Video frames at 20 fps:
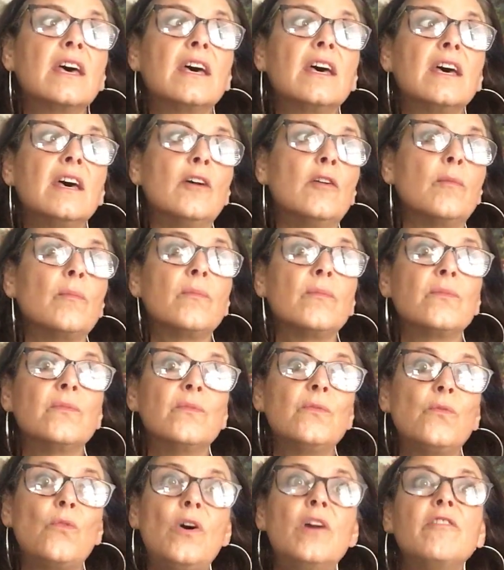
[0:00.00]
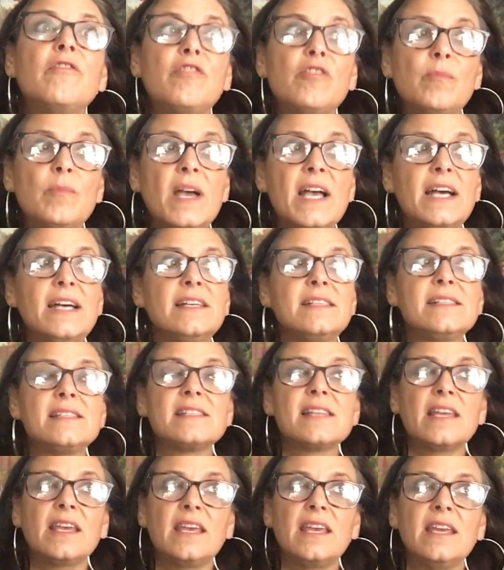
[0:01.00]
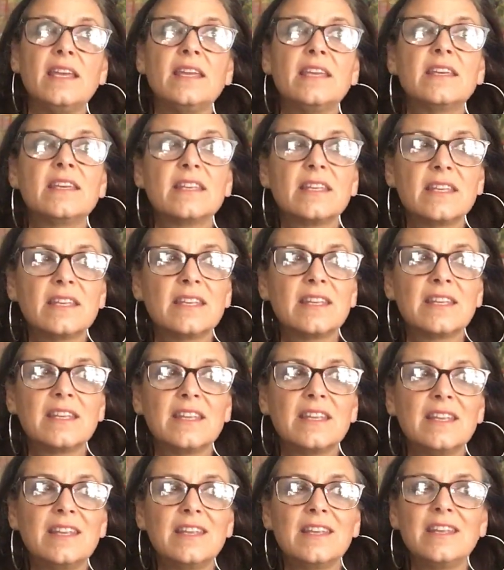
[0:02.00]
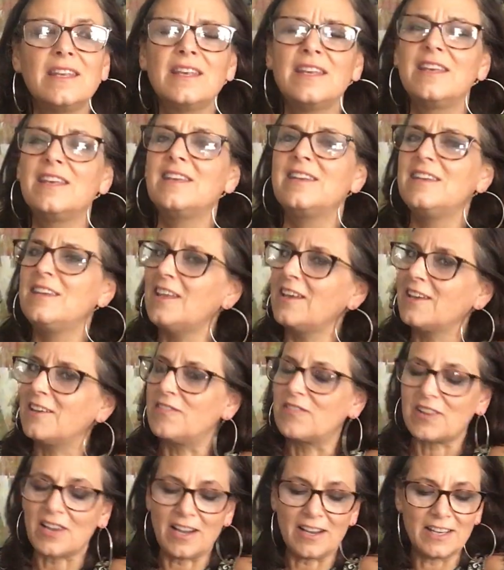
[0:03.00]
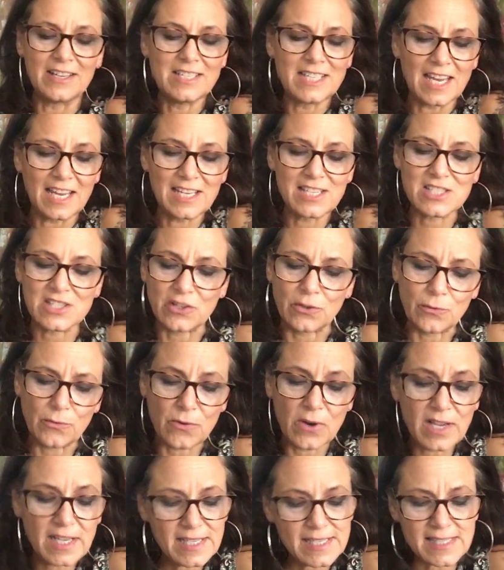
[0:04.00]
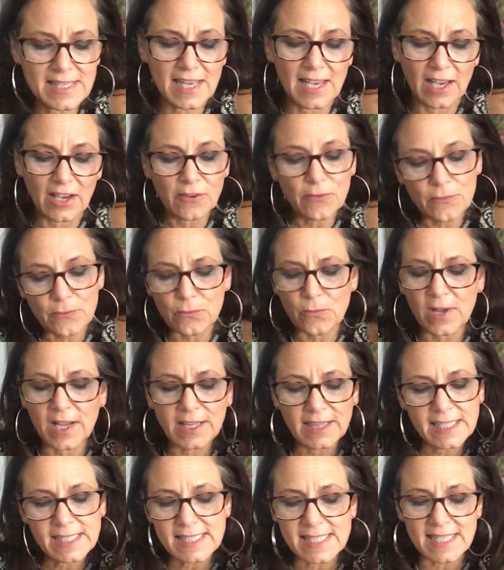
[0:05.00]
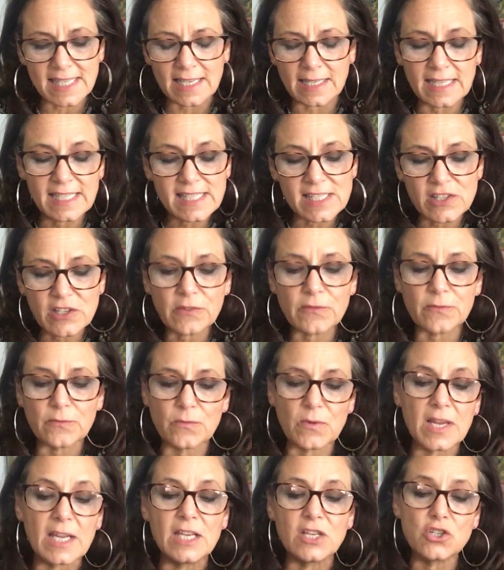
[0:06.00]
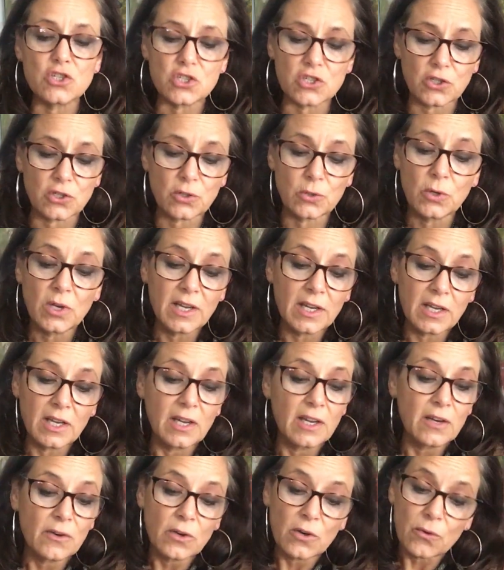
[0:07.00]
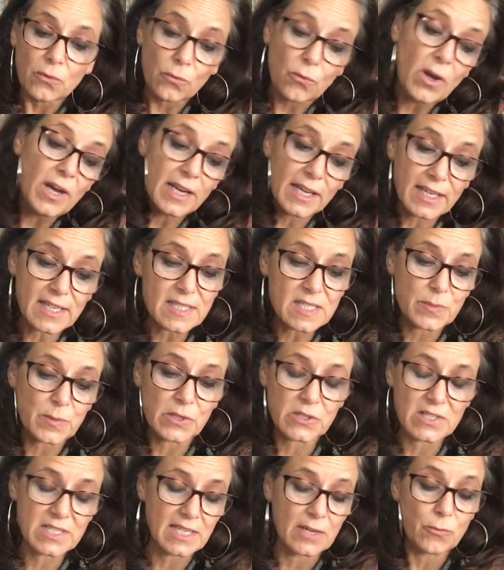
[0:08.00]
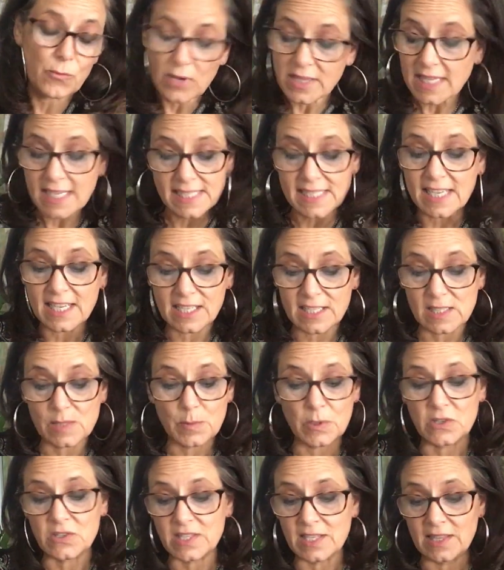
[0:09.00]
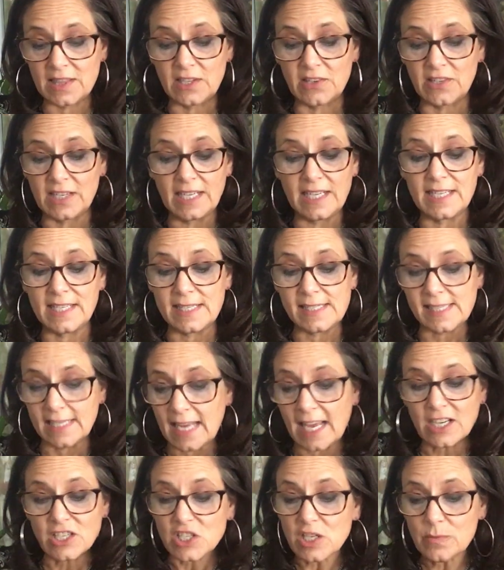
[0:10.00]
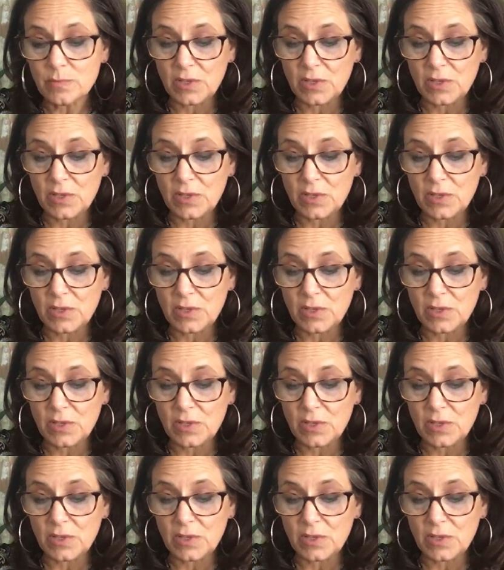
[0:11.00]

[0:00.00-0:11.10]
one of them has a negative connotation. Why is that? Well, let's see. Let's look into what they say a conspiracy theory is. And actually,